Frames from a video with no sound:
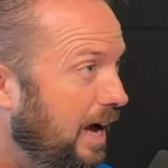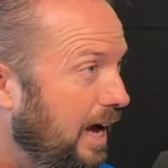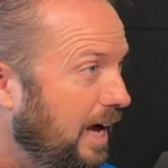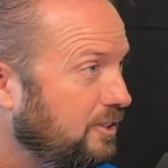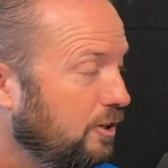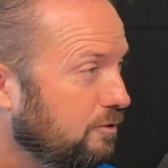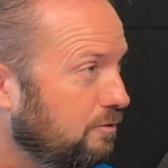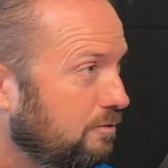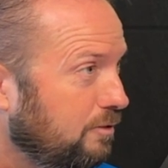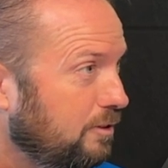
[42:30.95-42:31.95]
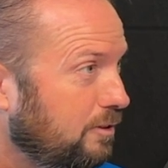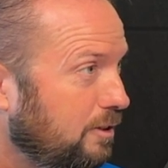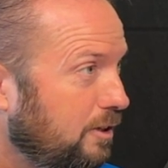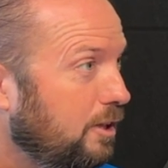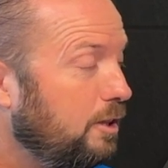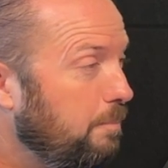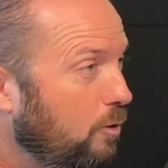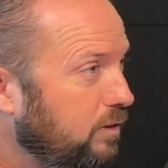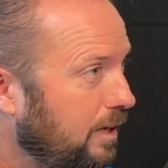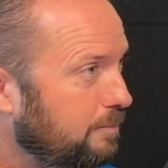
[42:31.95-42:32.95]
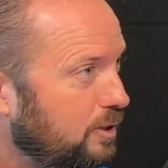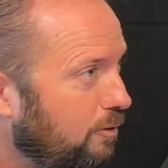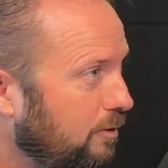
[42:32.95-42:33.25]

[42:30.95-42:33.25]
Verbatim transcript: I turn both lamps on